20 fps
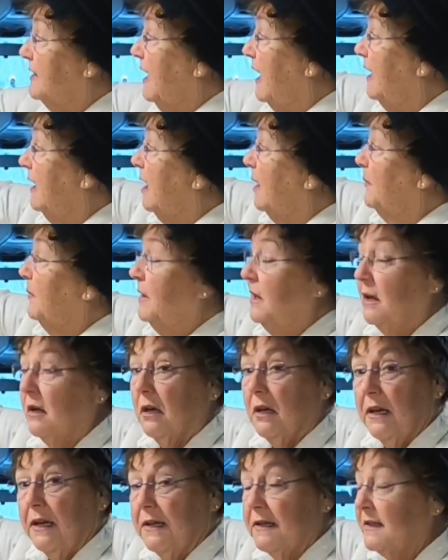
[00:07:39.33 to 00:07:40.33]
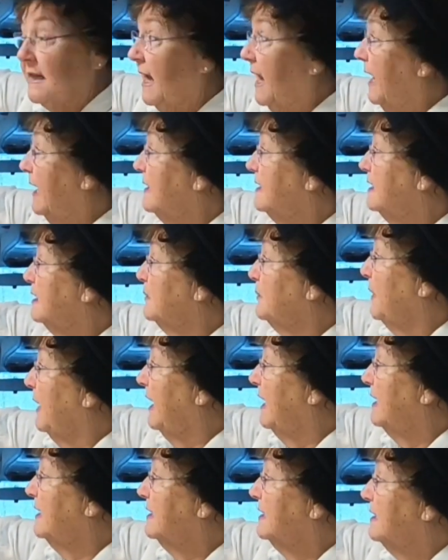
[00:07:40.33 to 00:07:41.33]
And up here is Ed's
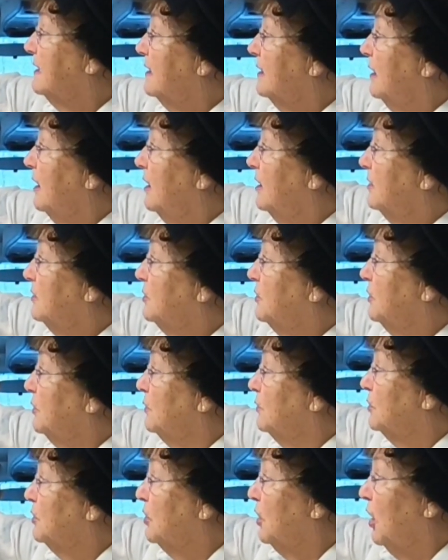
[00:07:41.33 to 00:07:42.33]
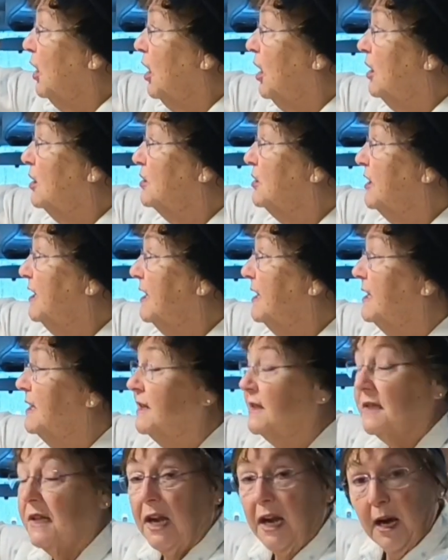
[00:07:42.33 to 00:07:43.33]
space to charge
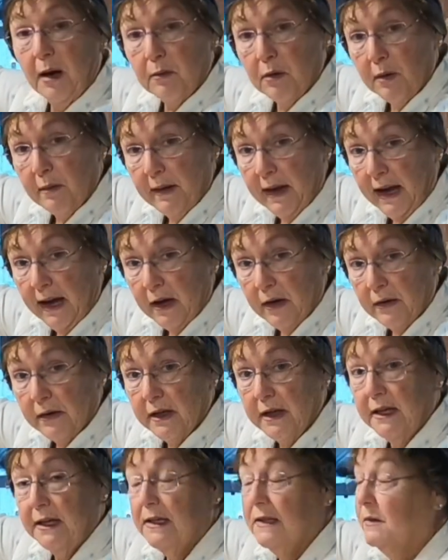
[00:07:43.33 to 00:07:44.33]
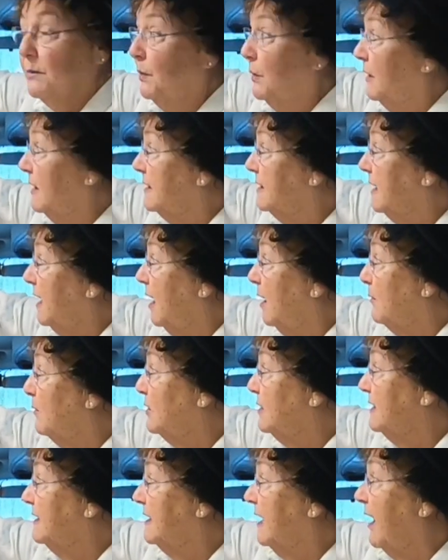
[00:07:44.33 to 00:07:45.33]
his camera batteries, put his camera
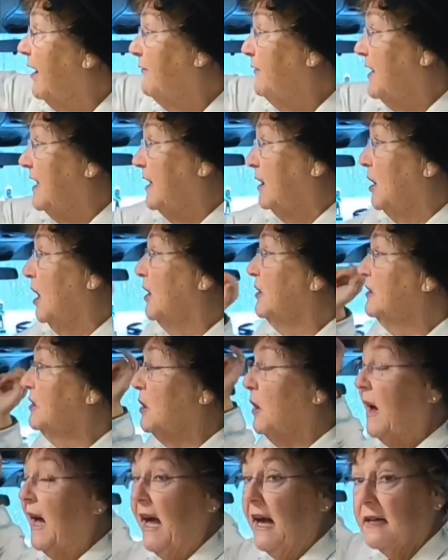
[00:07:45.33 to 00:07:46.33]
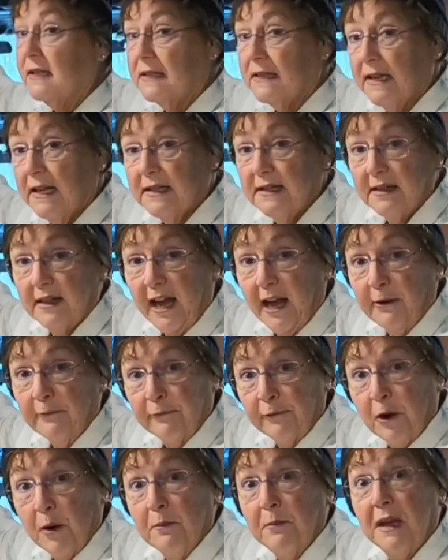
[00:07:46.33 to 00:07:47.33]
stuff. He can also access that
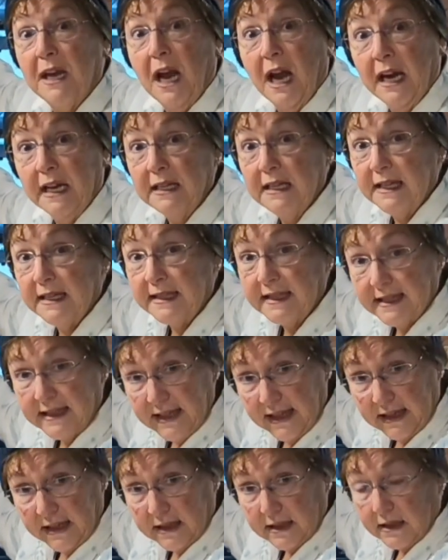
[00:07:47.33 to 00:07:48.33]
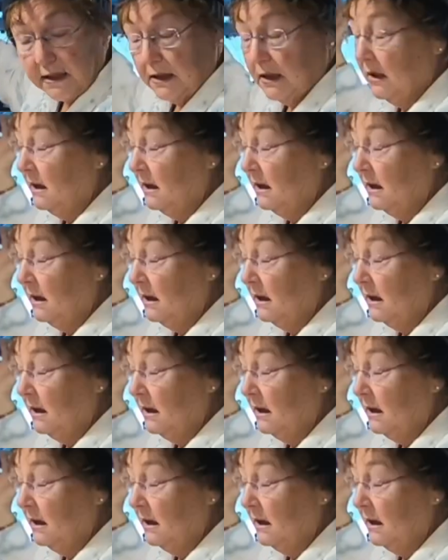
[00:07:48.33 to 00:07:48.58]
from behind his seat.